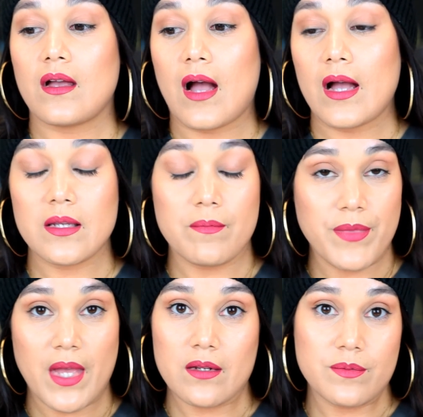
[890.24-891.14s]
I am
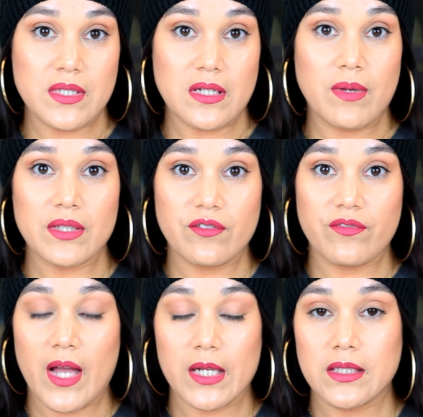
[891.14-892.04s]
not upset about the
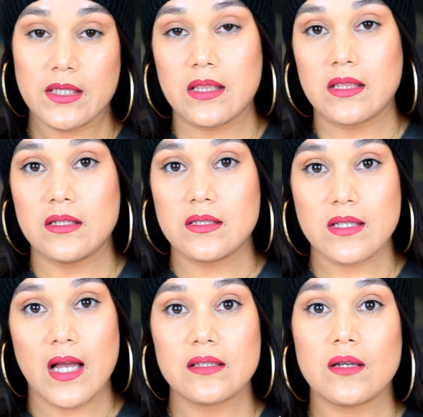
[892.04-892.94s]
fact that the
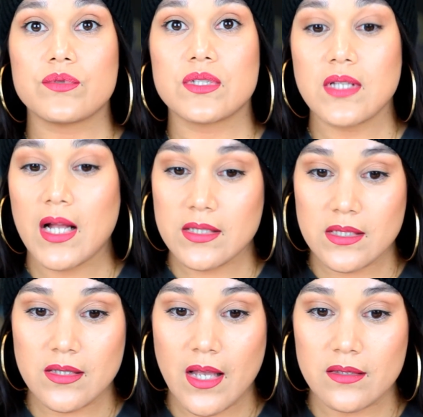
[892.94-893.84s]
side that was not
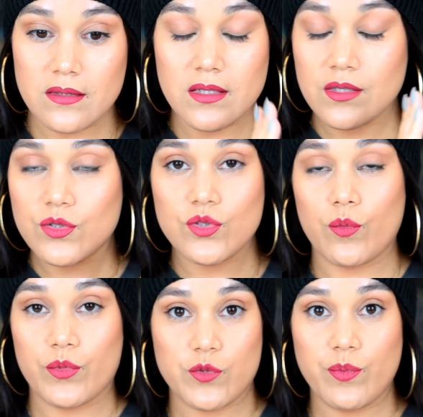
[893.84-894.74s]
set did so
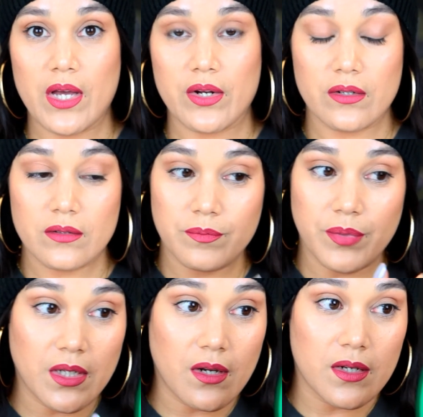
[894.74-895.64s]
much better,
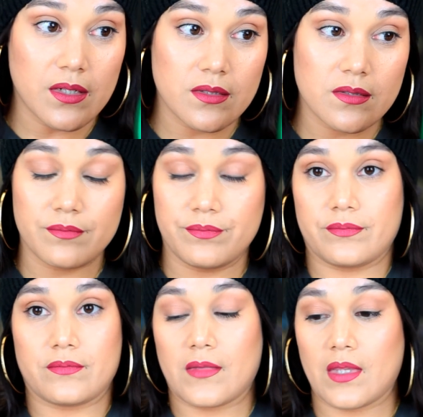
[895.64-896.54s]
because
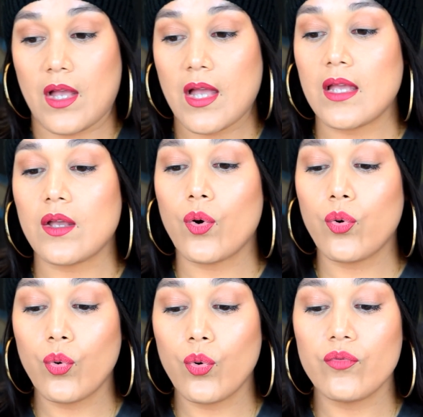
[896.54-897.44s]
hey,
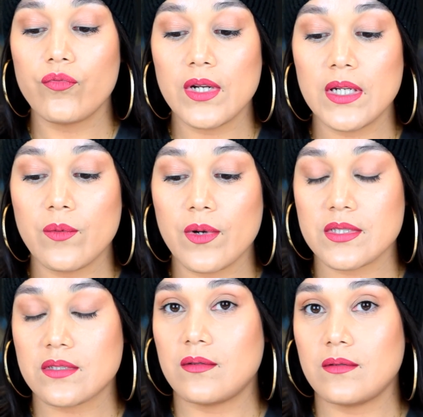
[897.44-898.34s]
who really
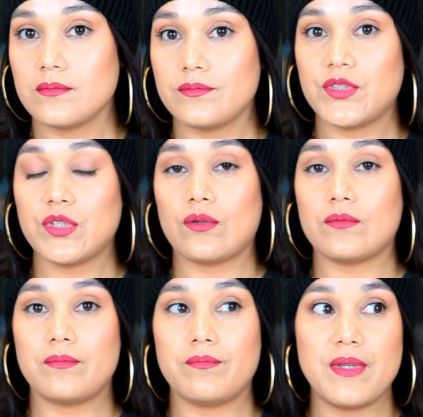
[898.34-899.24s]
wants to, you
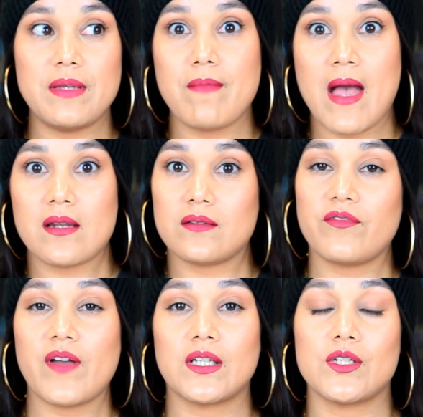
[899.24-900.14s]
know, be mad at the
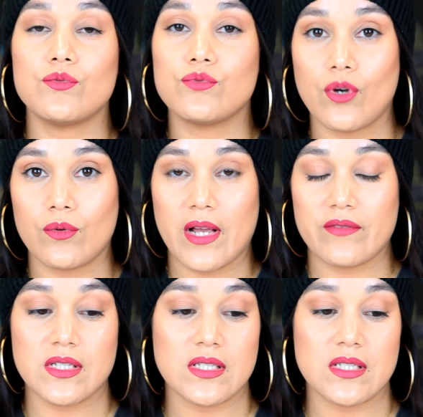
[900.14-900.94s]
fact that you don't have to